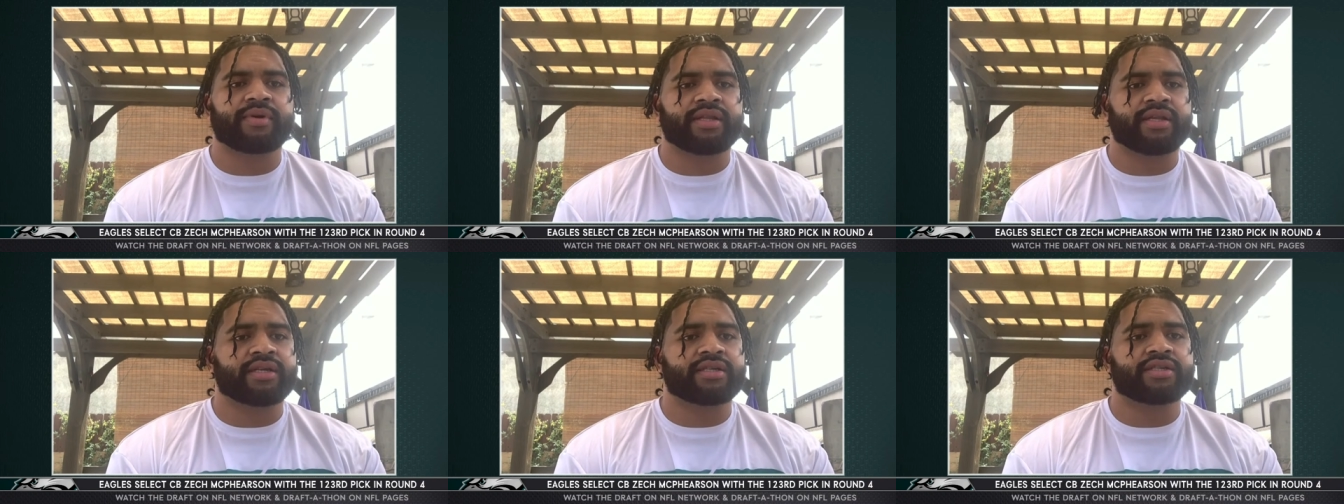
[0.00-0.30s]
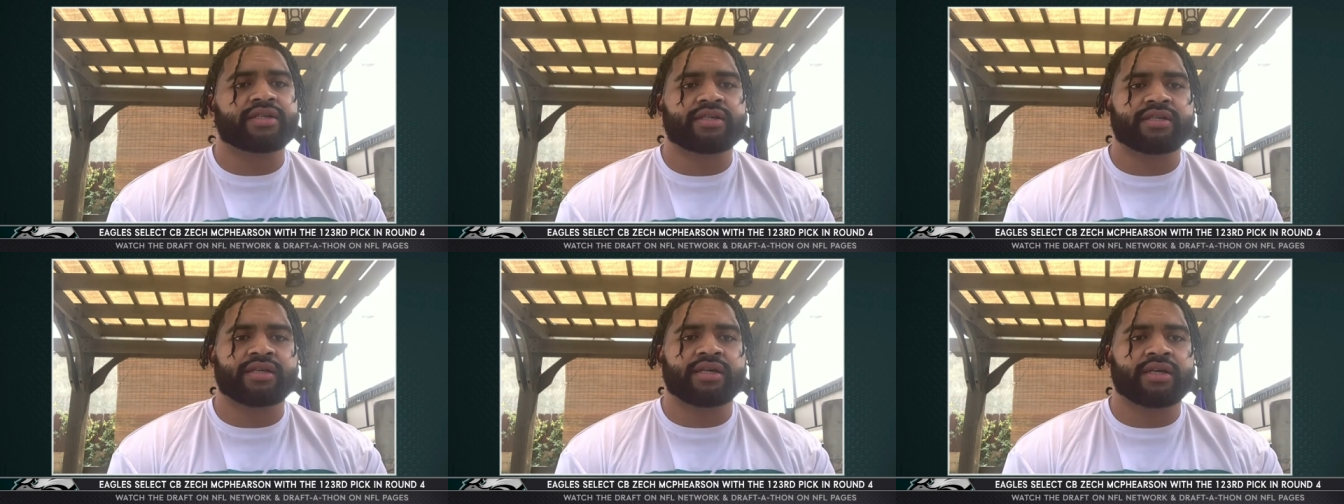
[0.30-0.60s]
and then
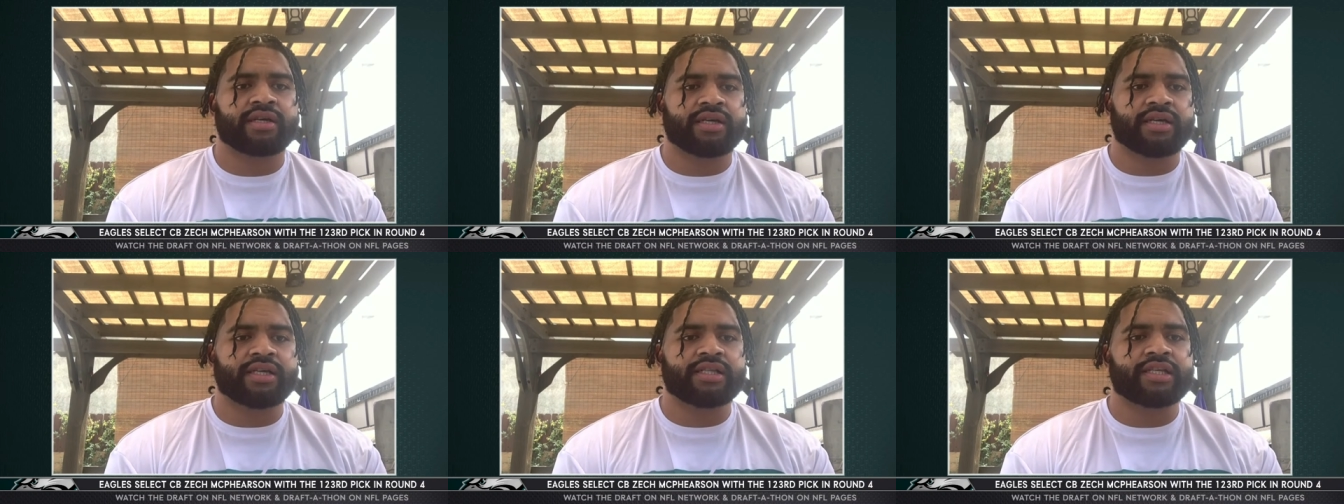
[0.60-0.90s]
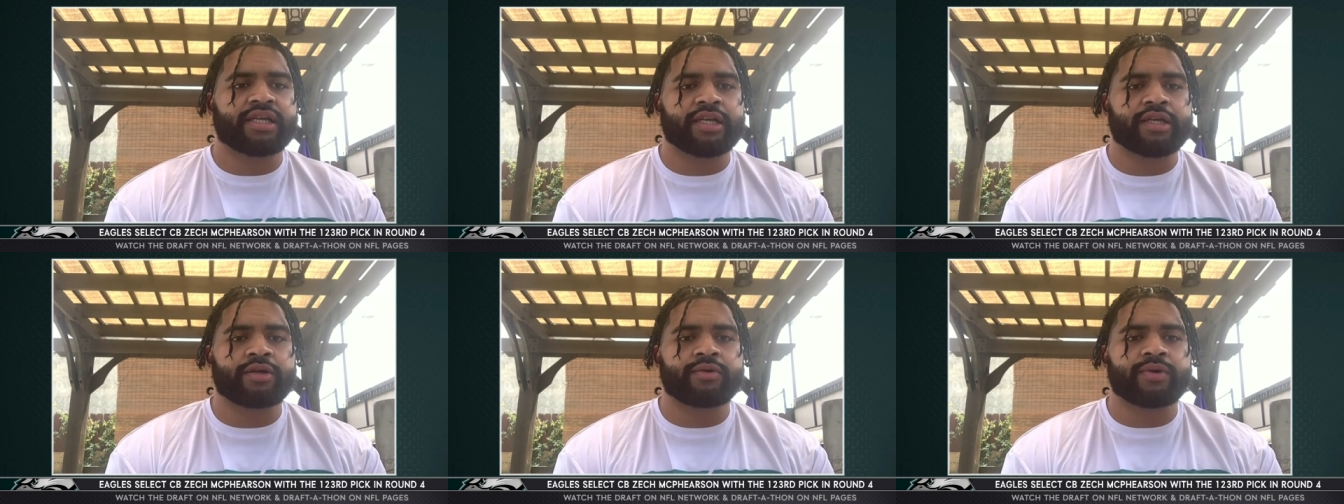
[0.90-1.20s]
just
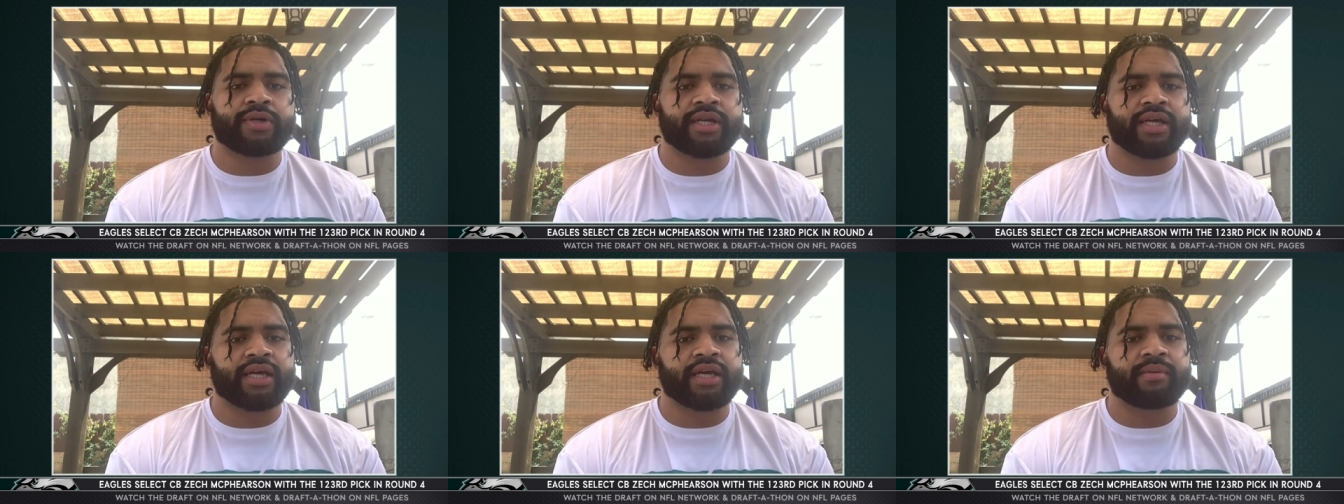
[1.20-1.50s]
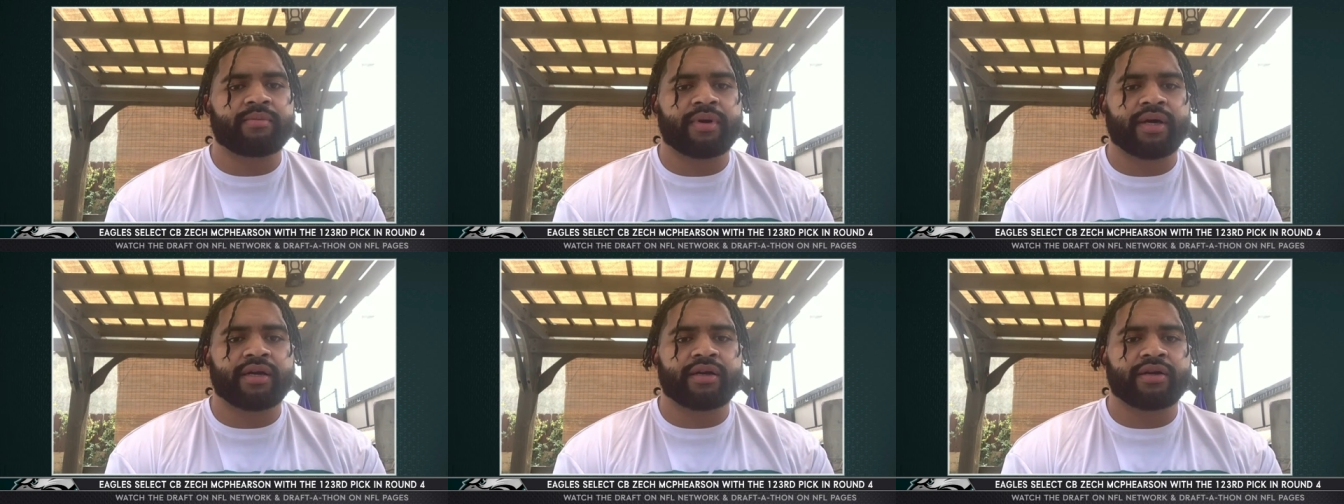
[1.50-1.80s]
continuing to
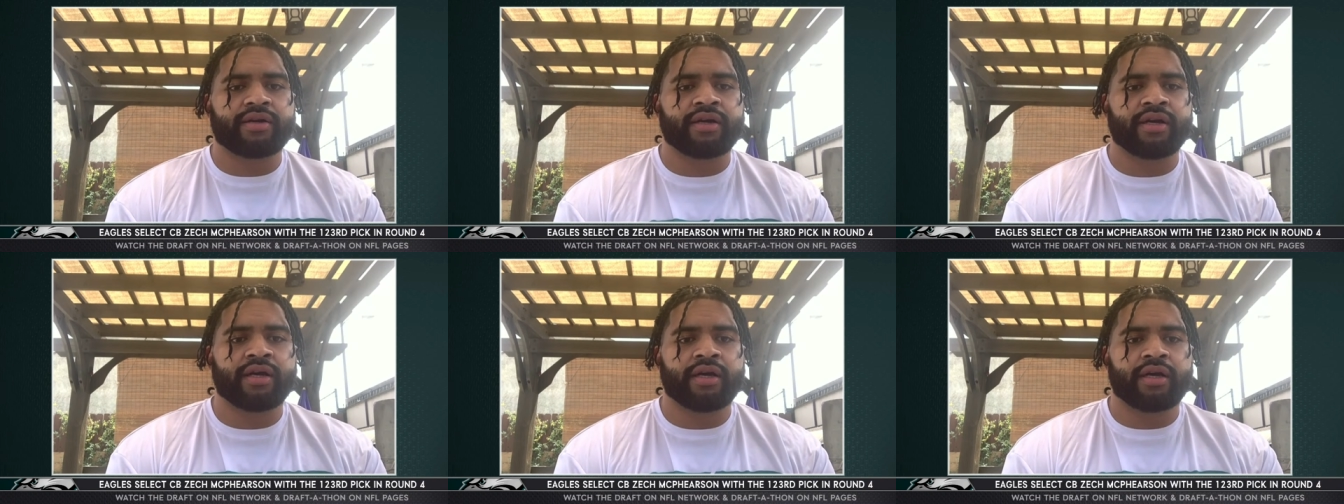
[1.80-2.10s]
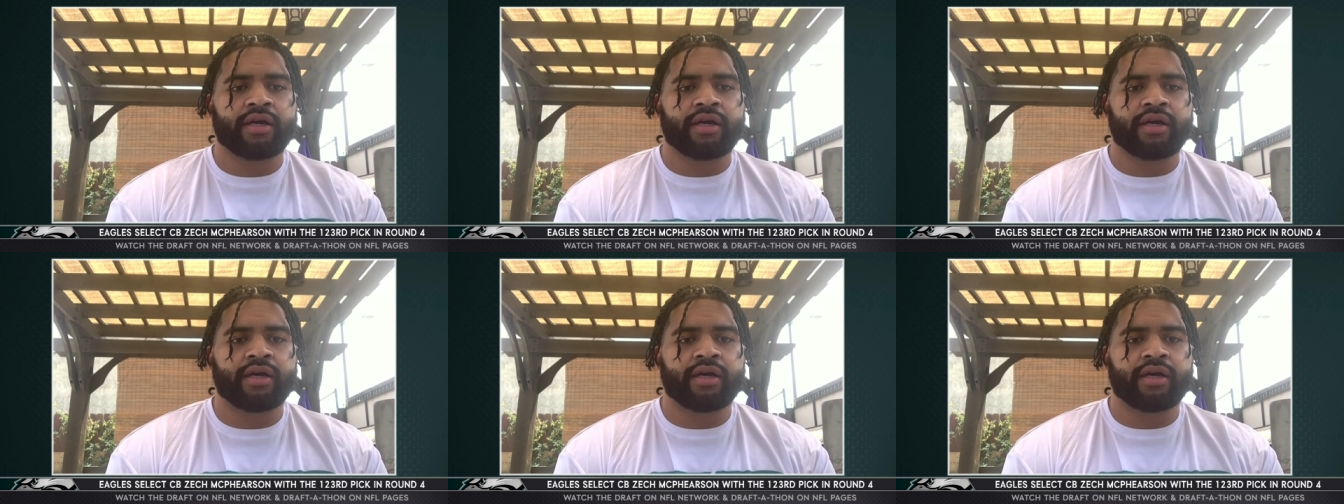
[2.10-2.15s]
get better